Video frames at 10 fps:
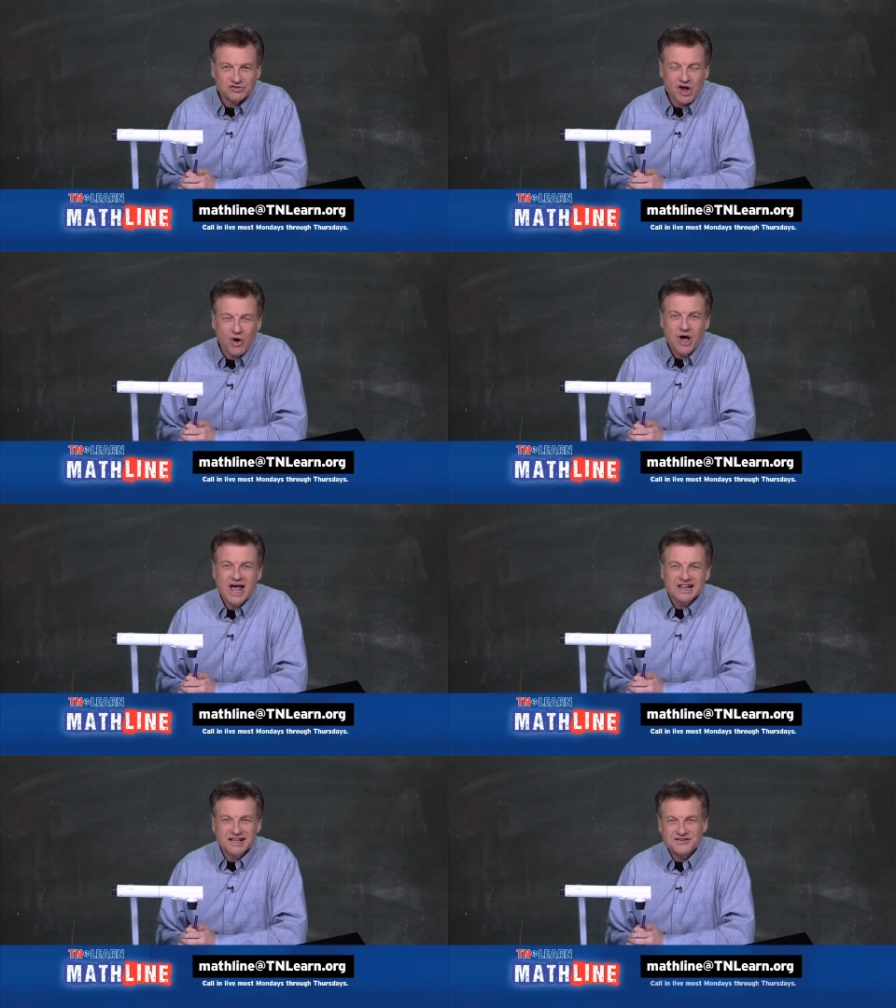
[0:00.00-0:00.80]
So
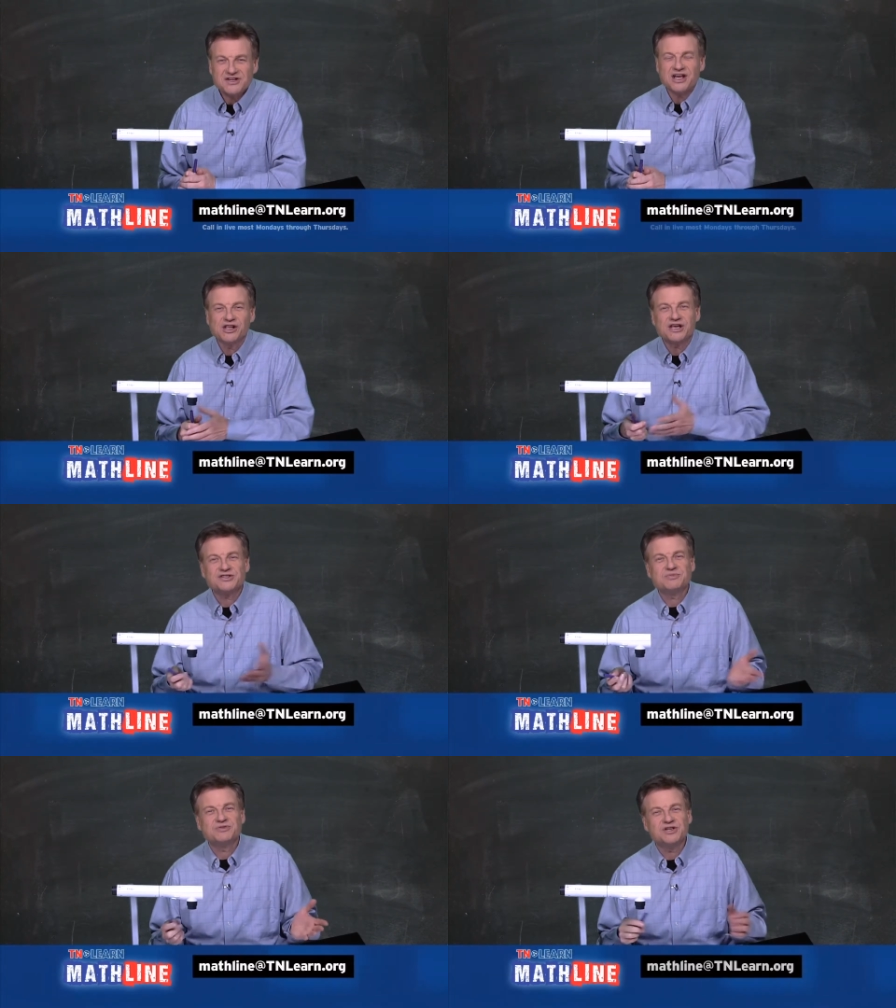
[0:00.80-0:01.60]
let's take a look
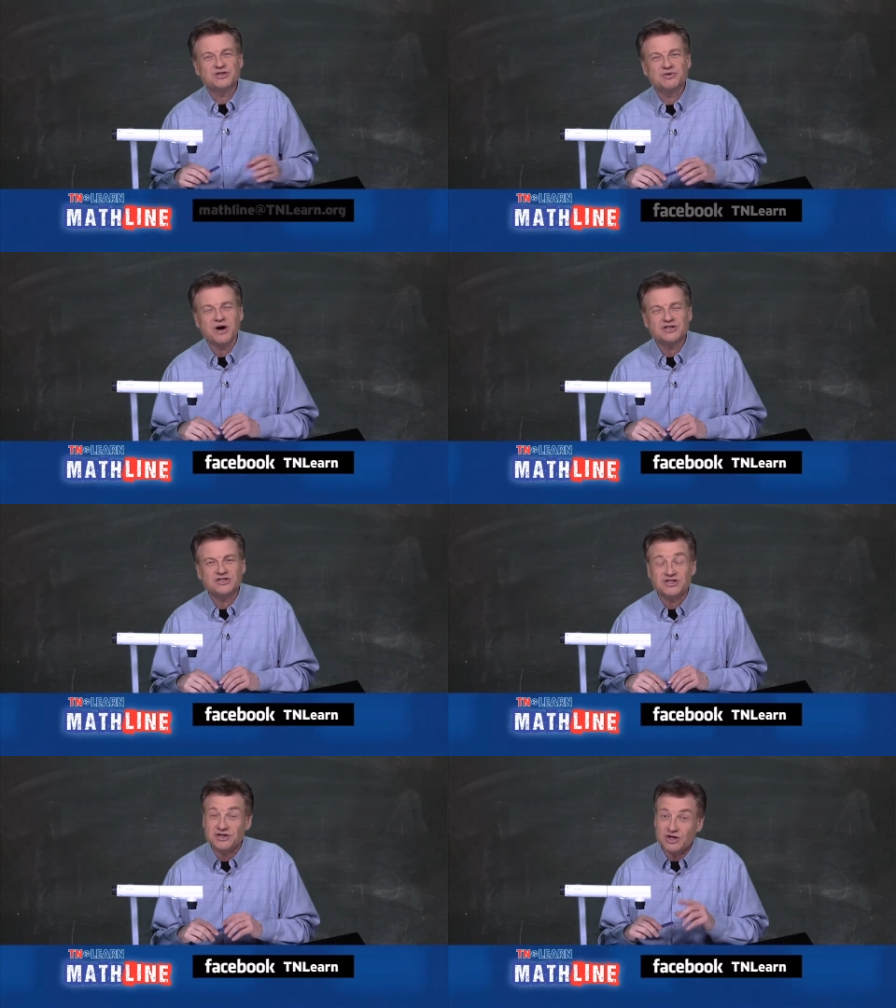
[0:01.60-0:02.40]
at some
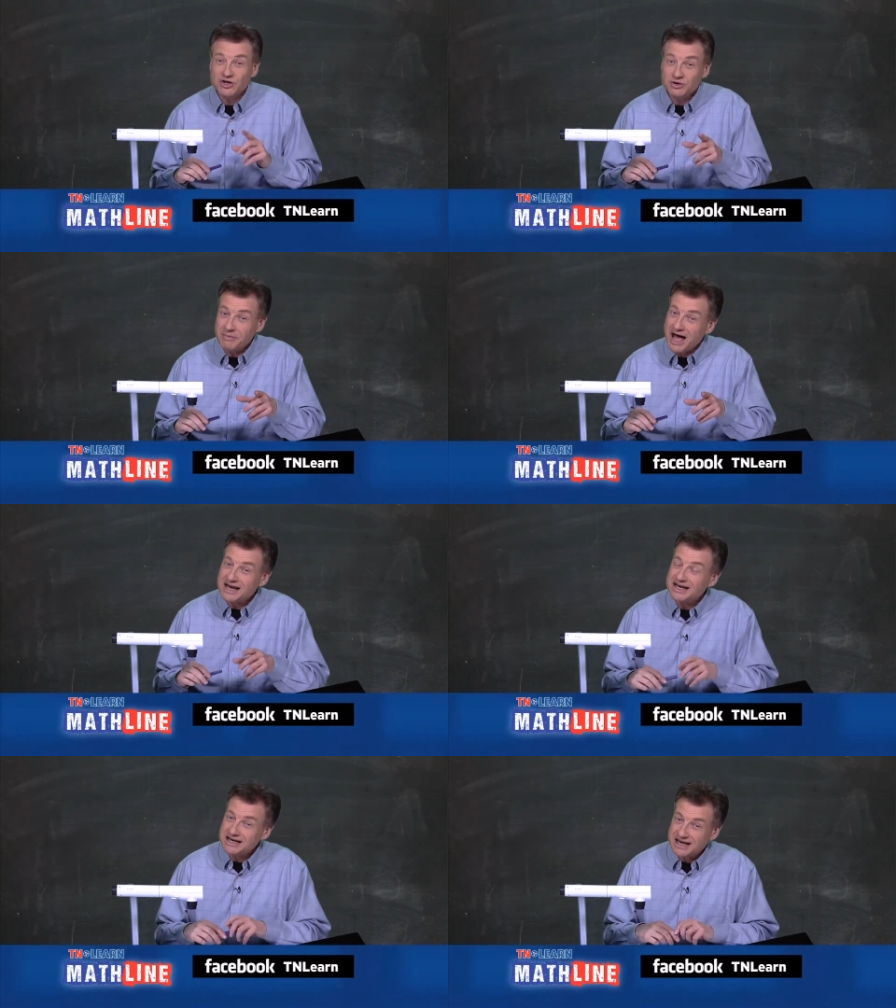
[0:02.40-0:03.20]
situations here that you
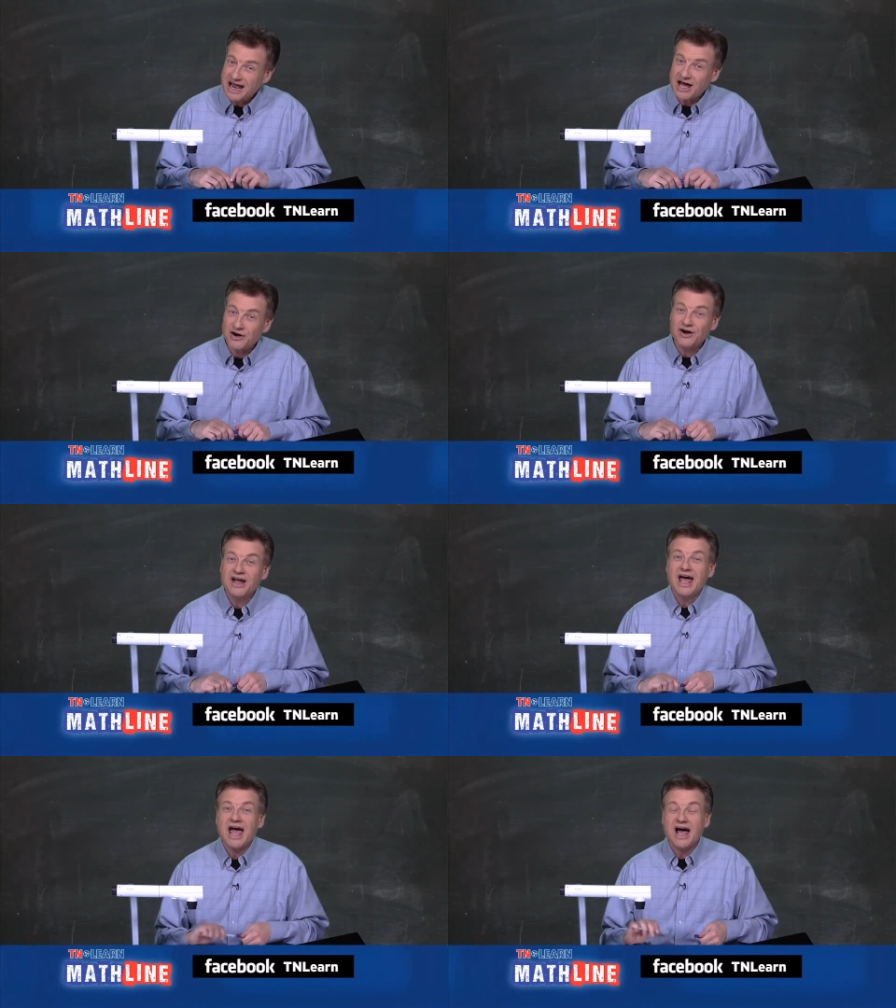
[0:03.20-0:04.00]
might encounter
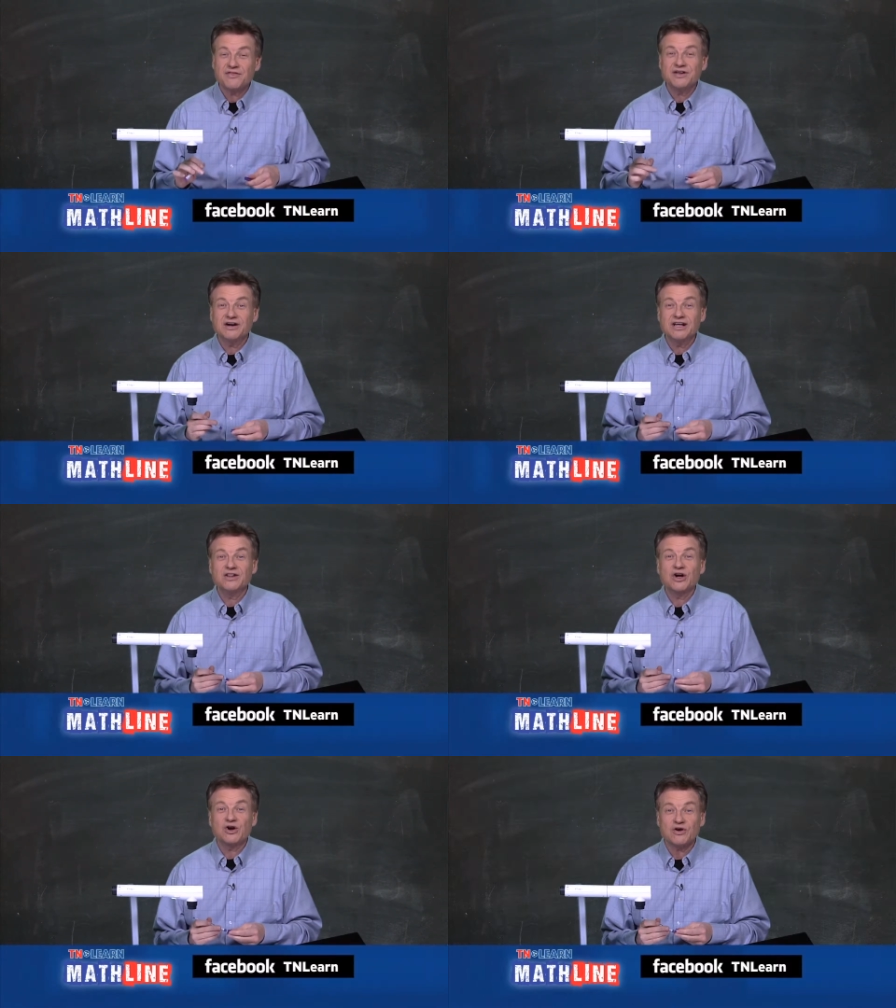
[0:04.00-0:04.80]
out there
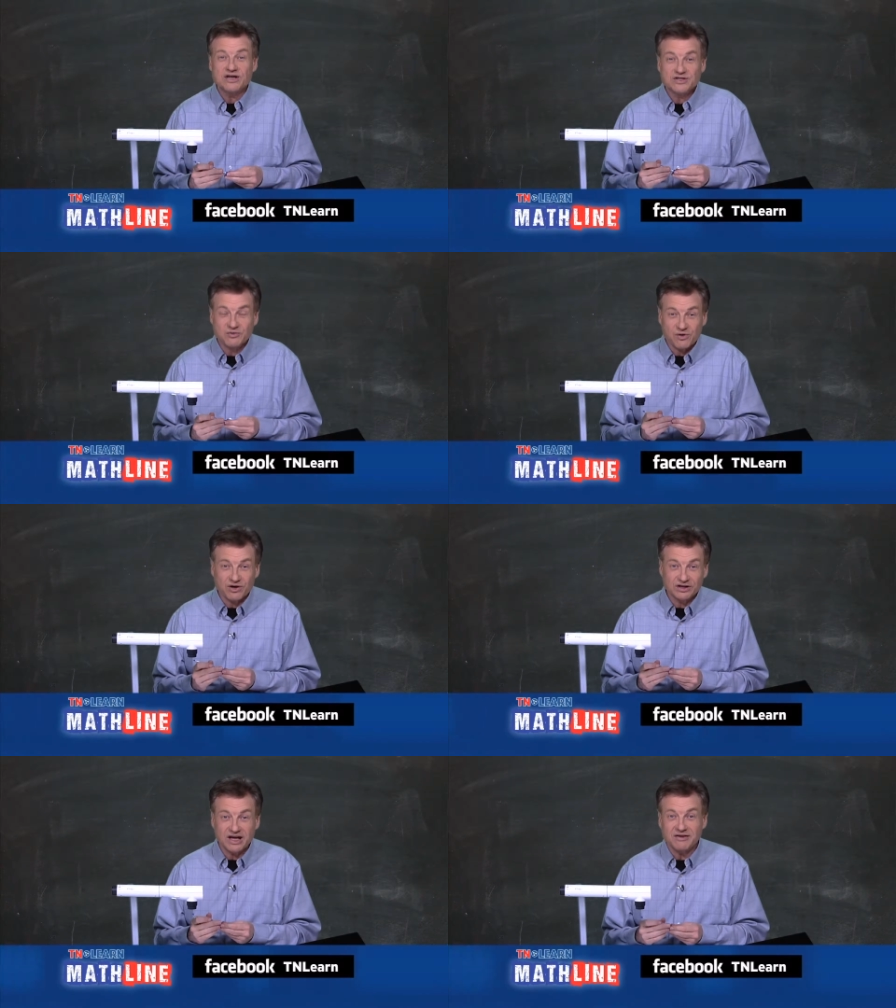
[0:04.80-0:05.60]
in the crazy
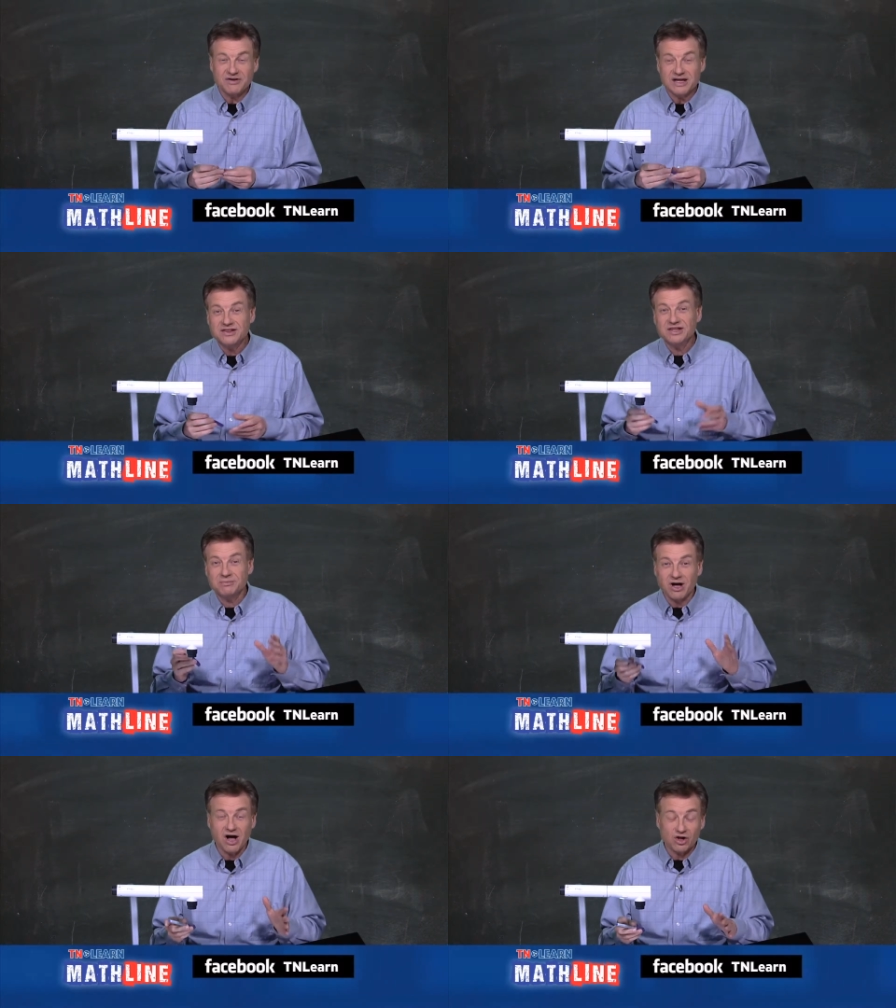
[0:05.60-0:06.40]
world of hitting
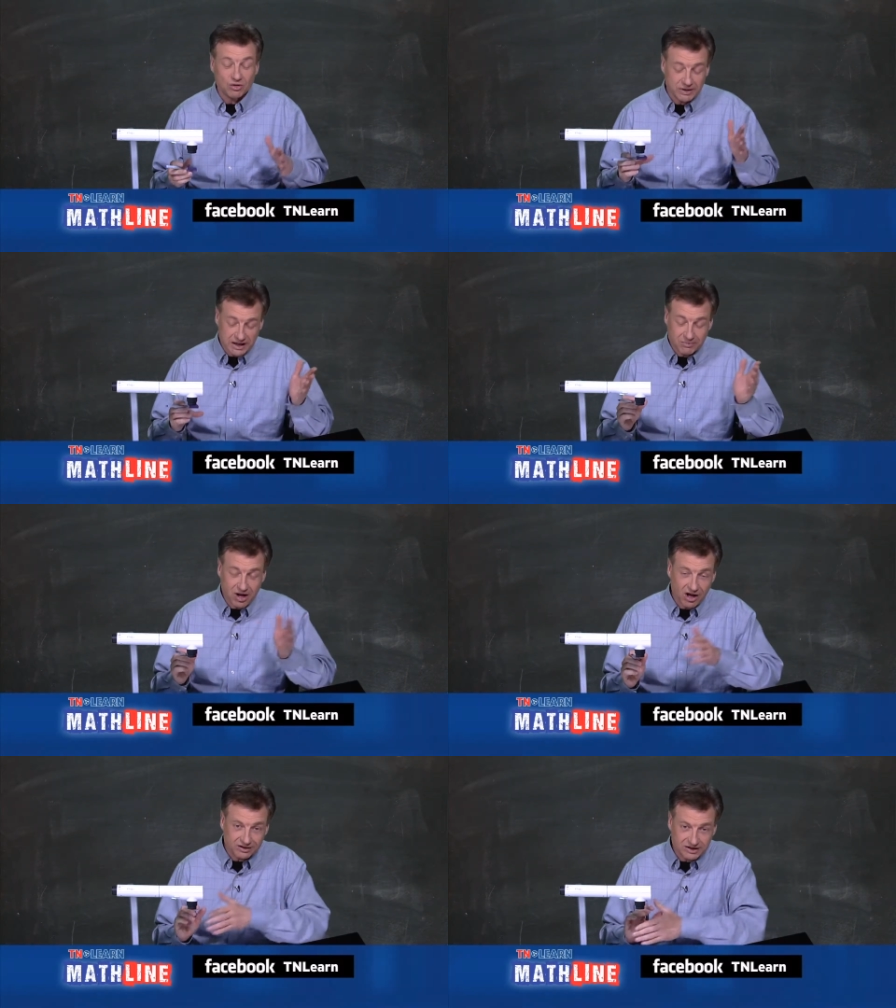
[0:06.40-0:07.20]
the mall or being
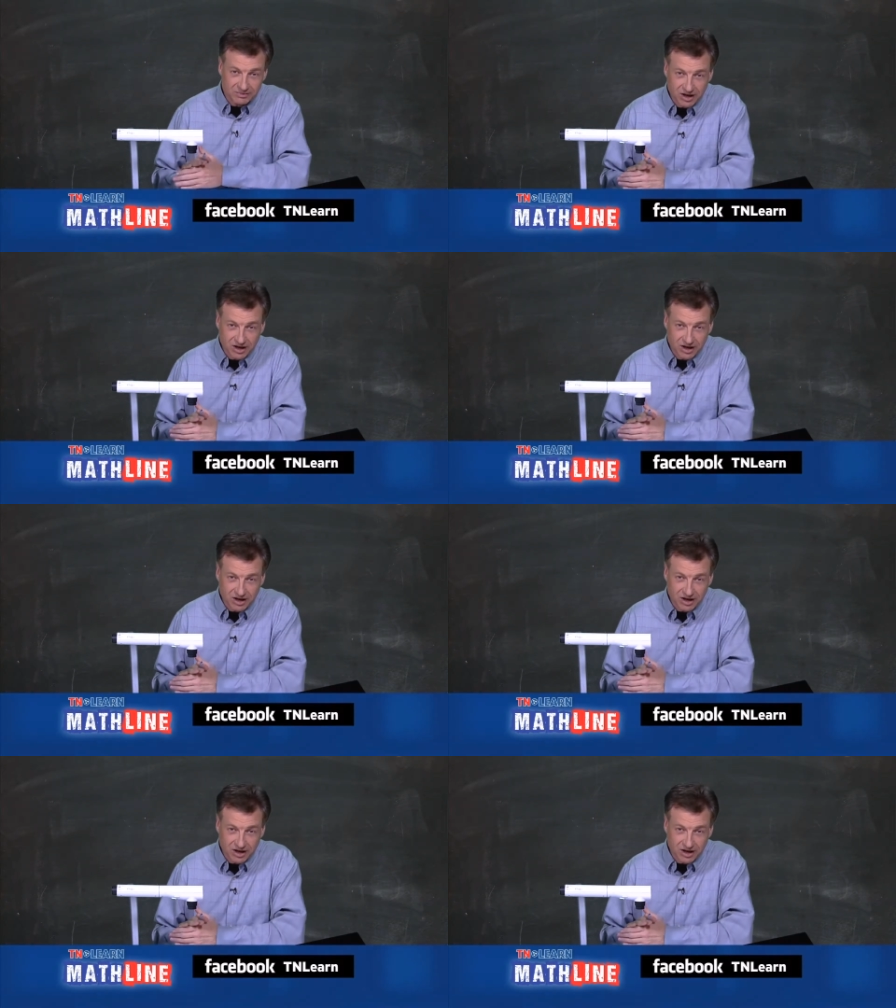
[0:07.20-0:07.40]
mauled at the